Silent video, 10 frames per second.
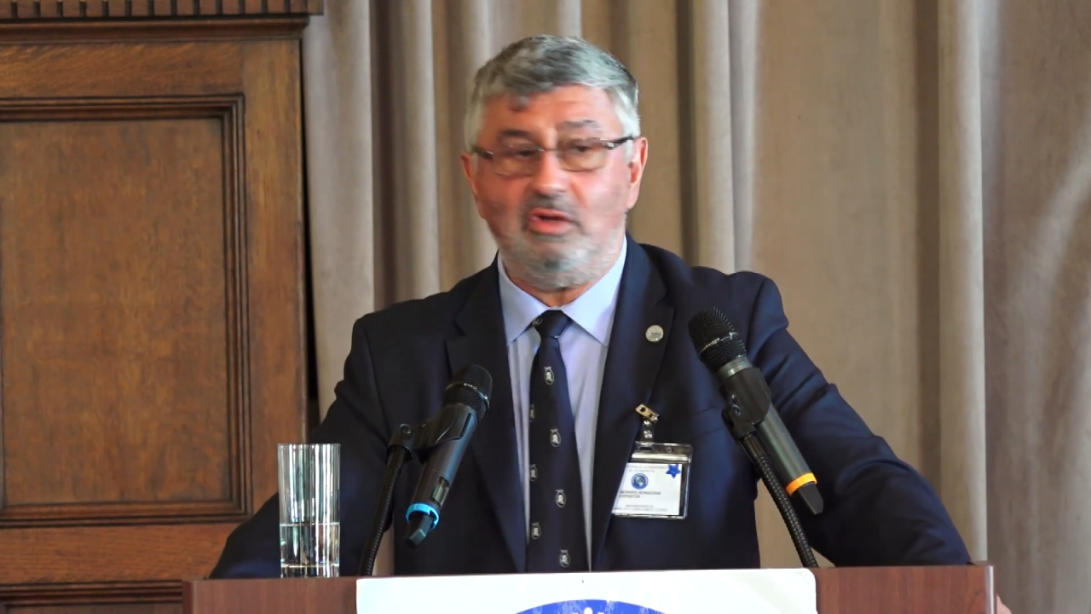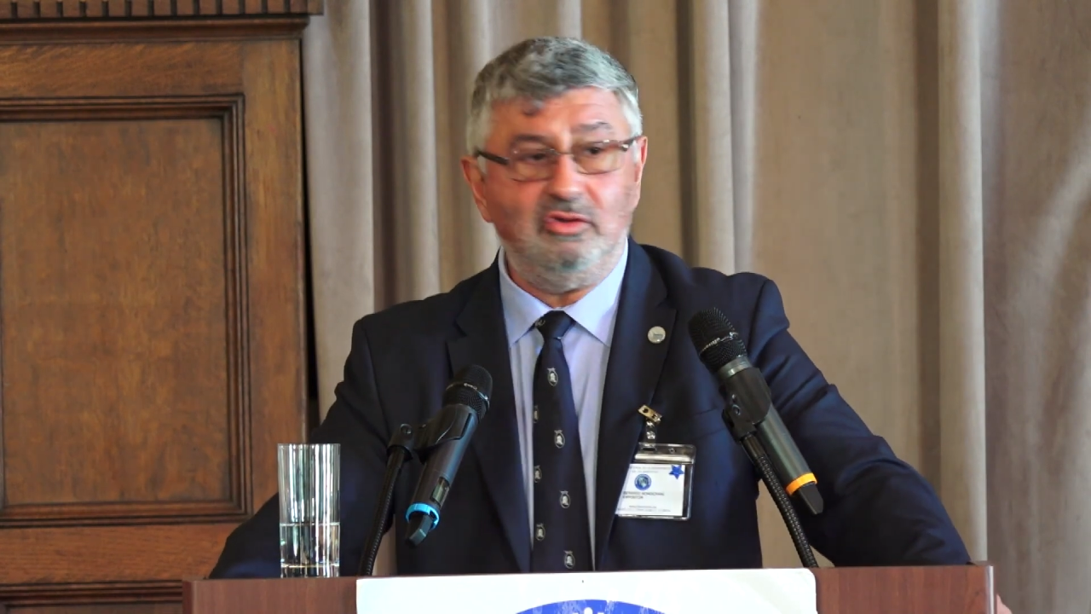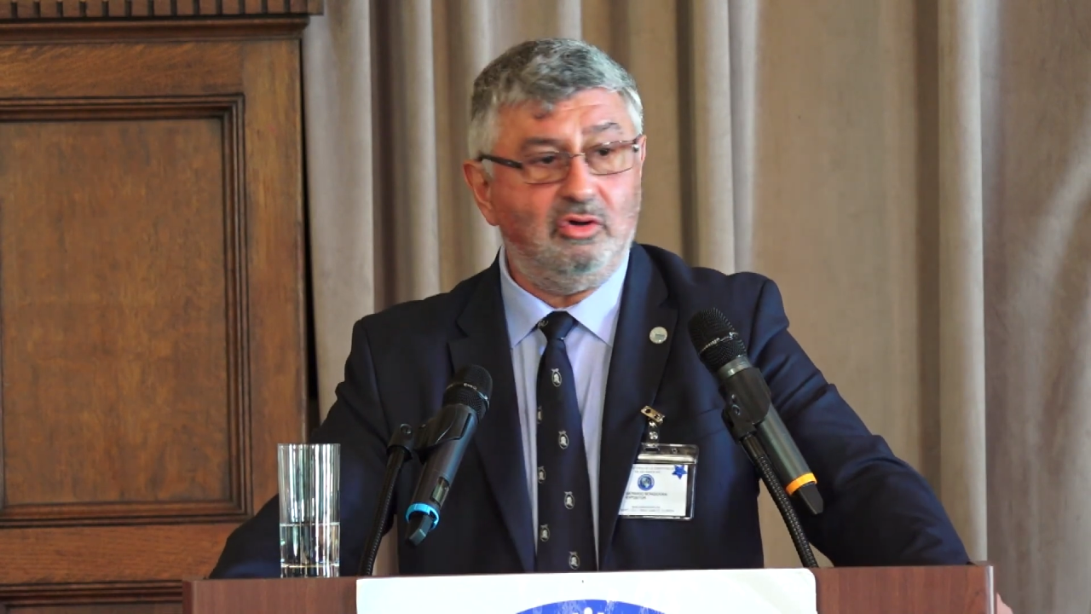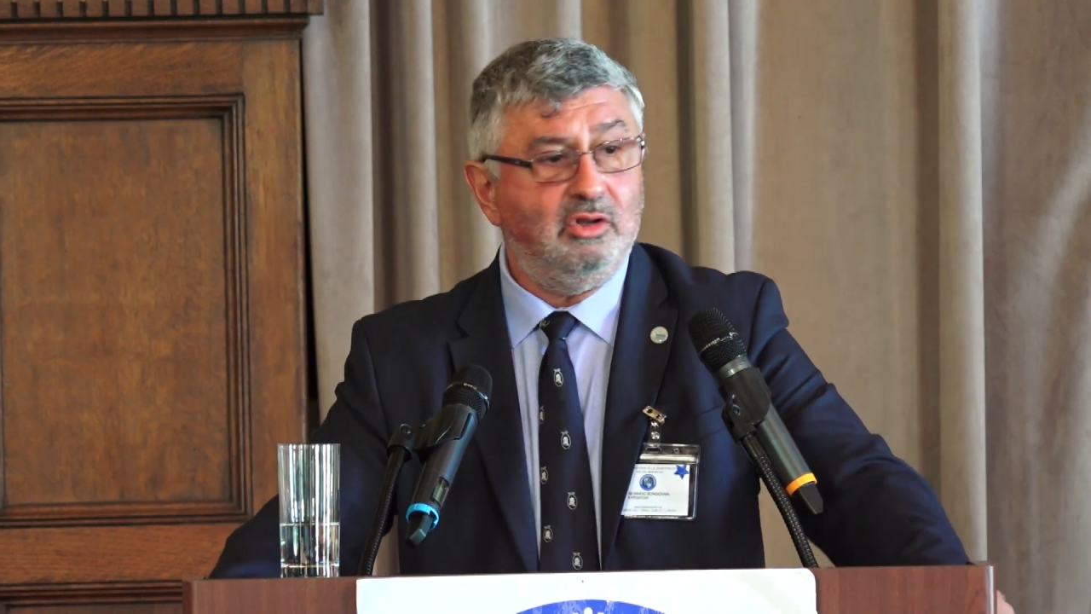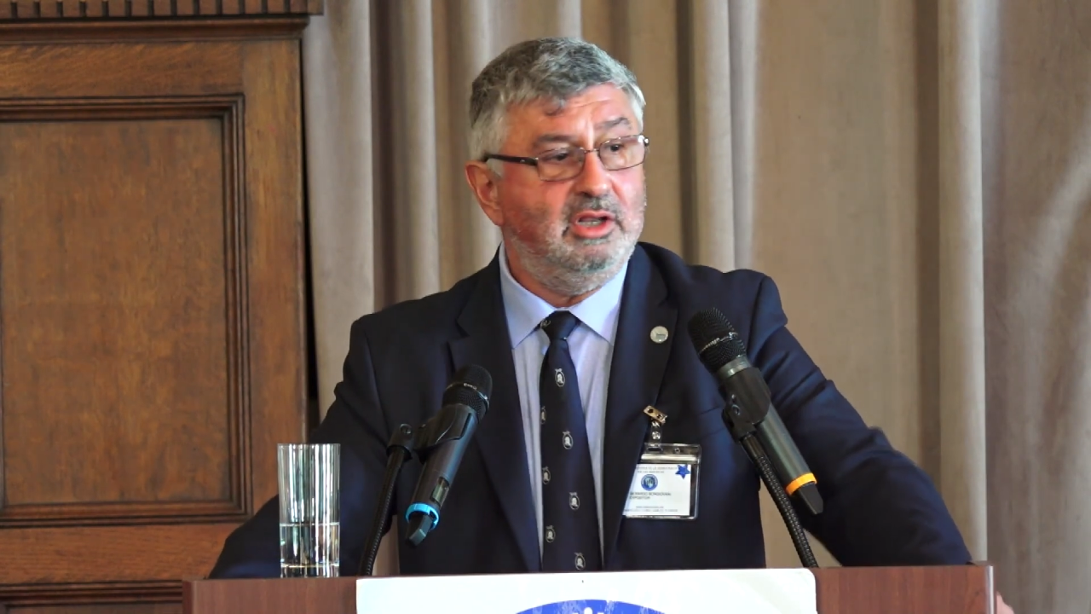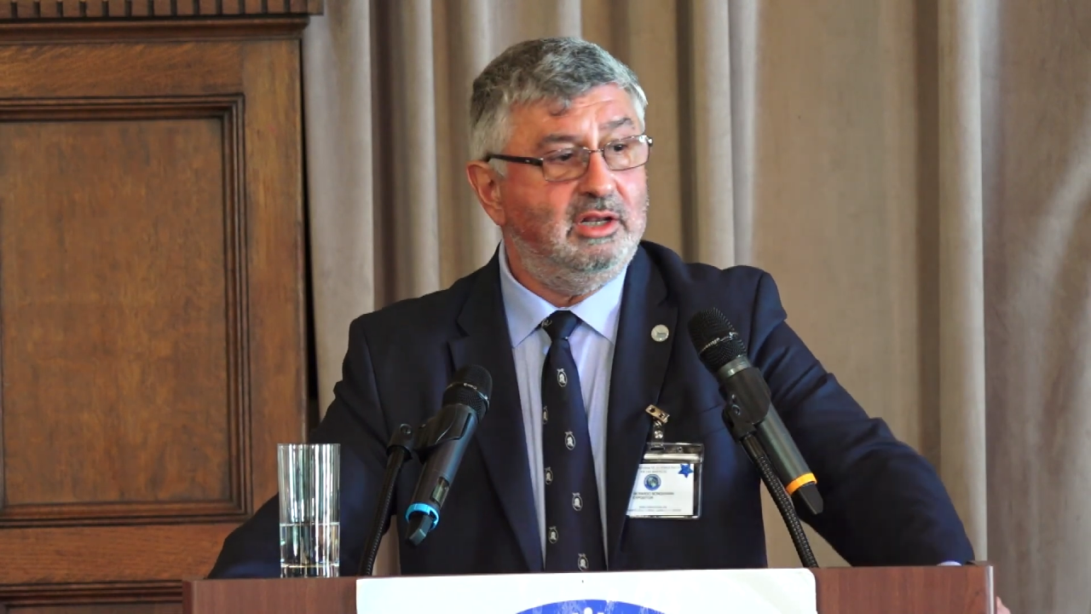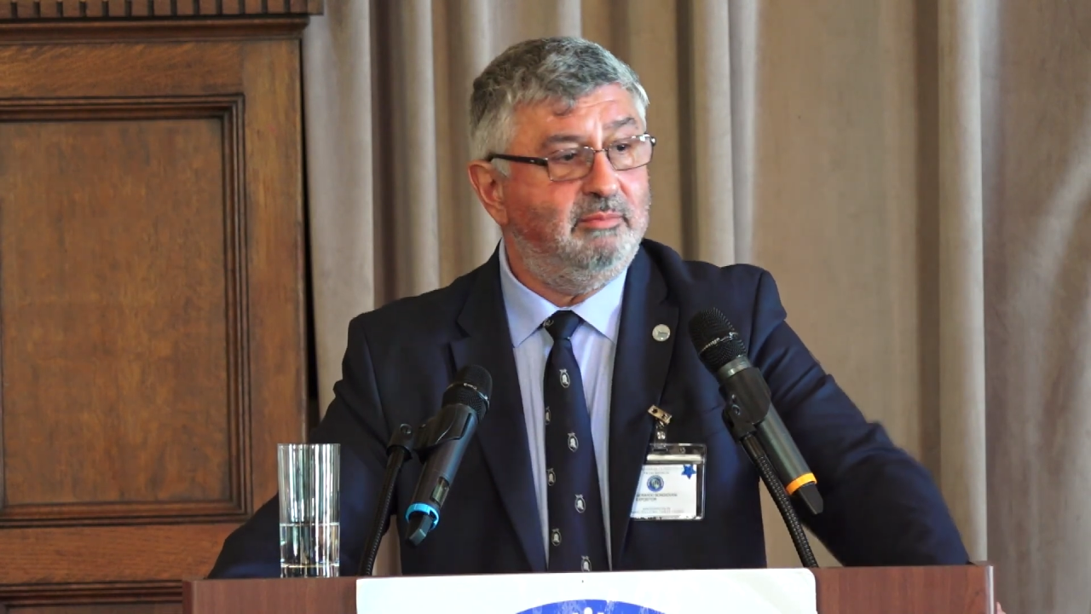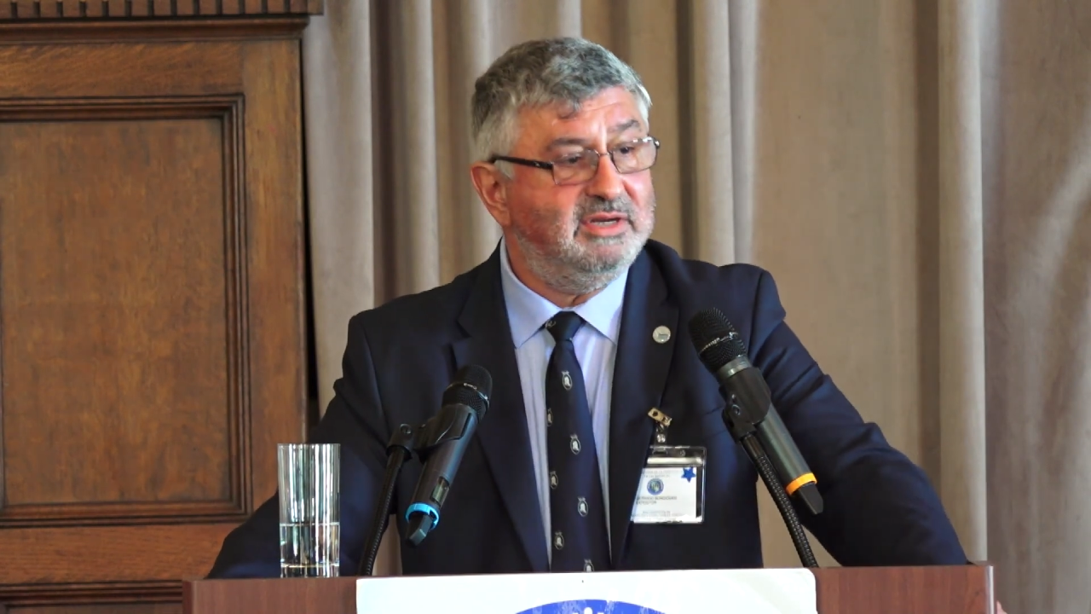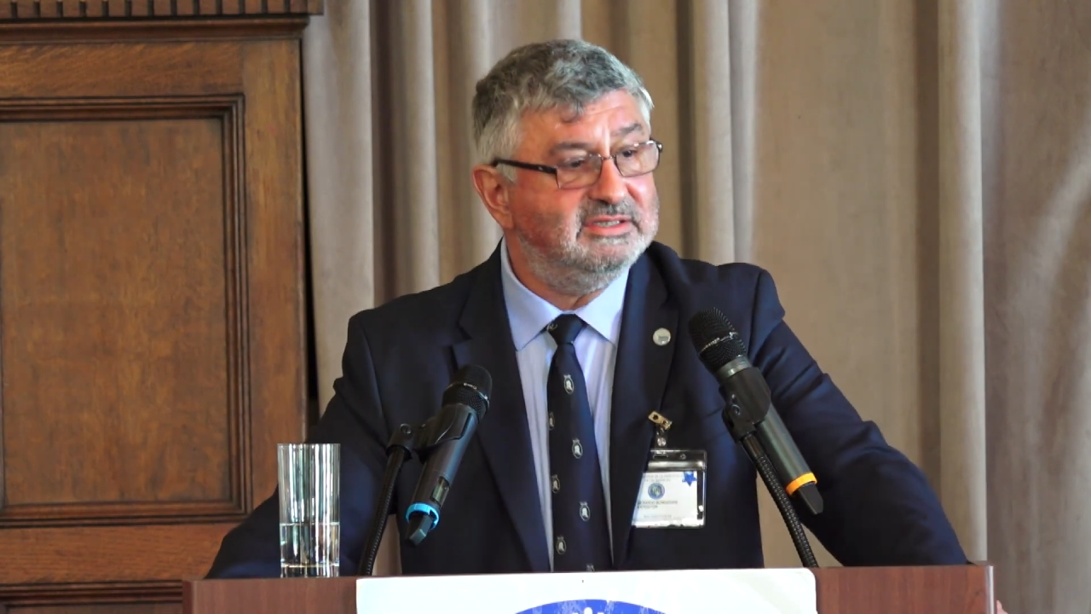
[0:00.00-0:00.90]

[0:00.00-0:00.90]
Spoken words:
Argentina is